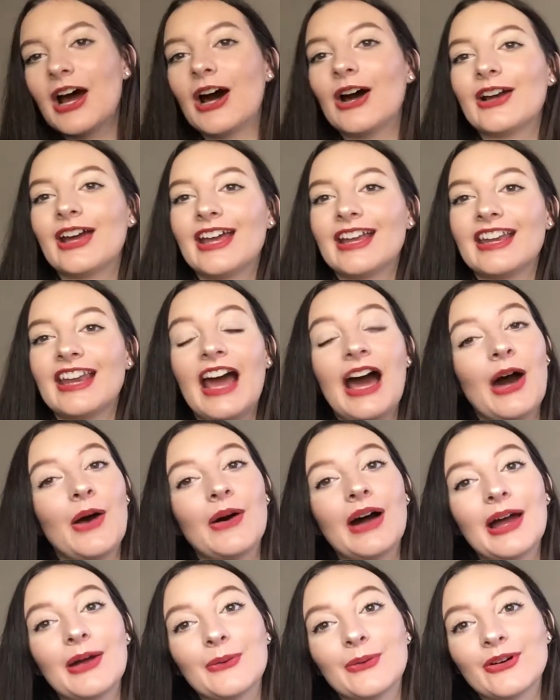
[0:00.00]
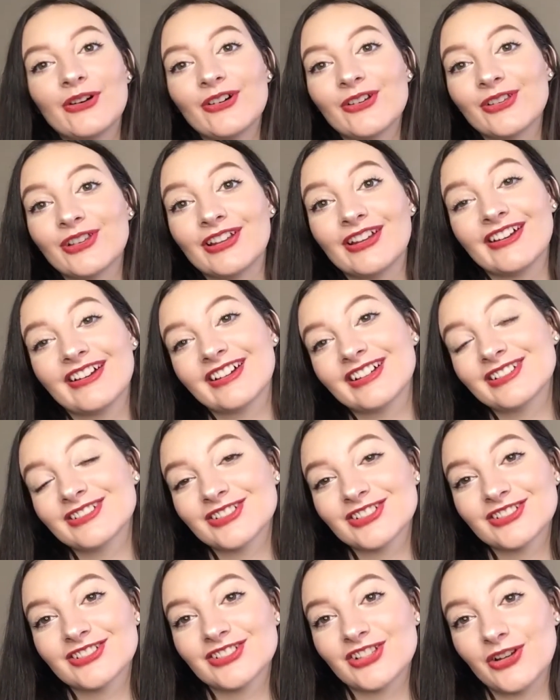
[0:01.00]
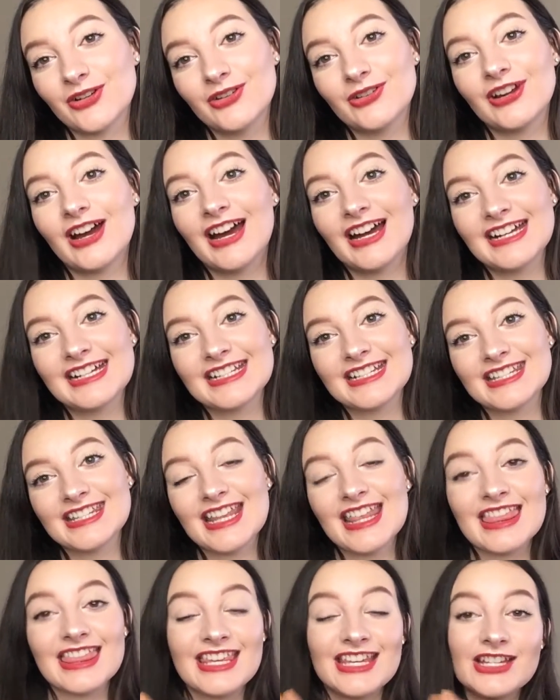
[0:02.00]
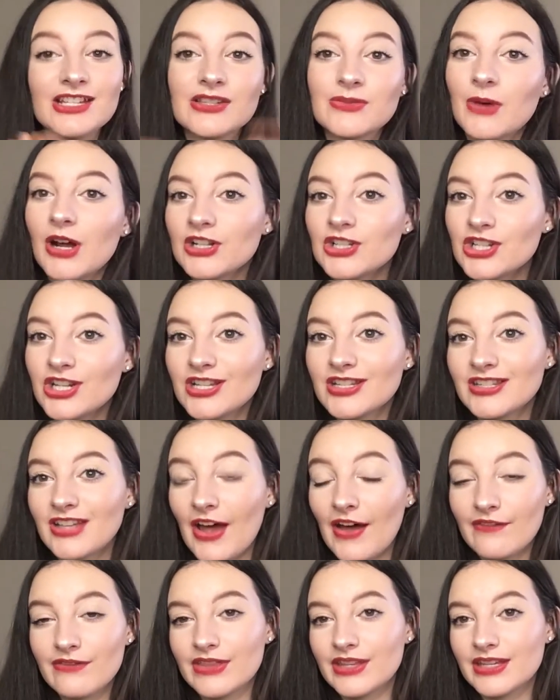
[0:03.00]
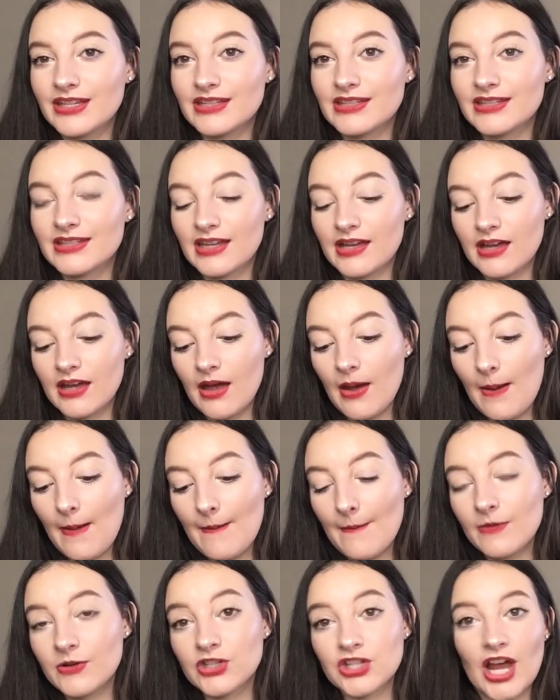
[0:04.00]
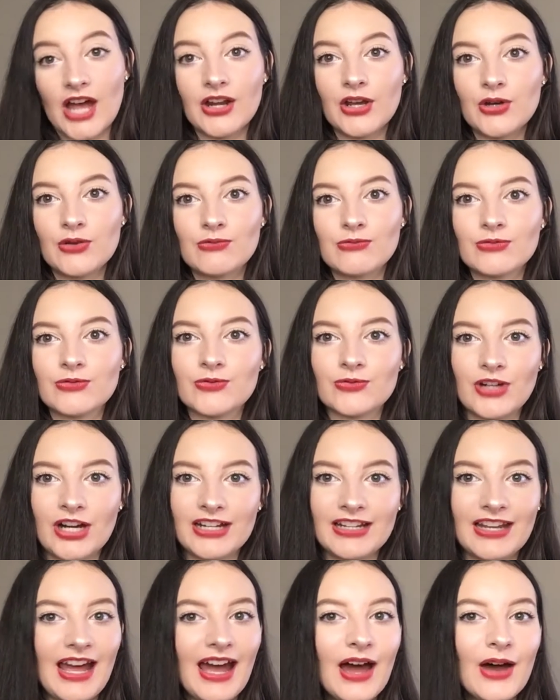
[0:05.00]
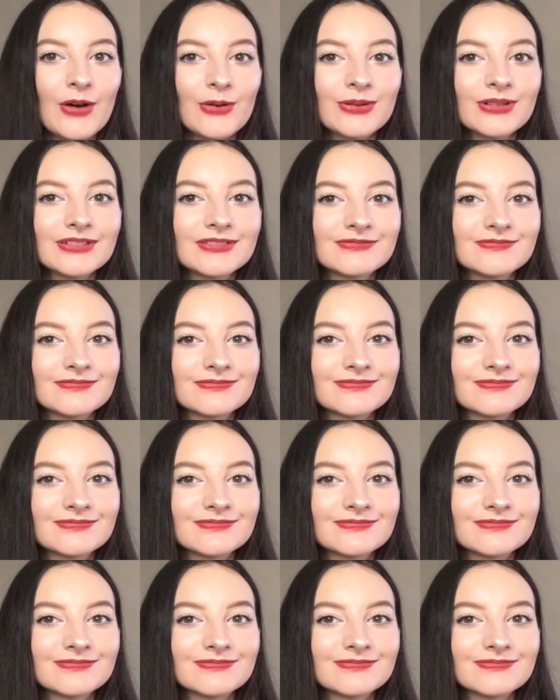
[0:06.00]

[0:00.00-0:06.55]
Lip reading: Okay, now I will show you guys the swatches of these shadows right now.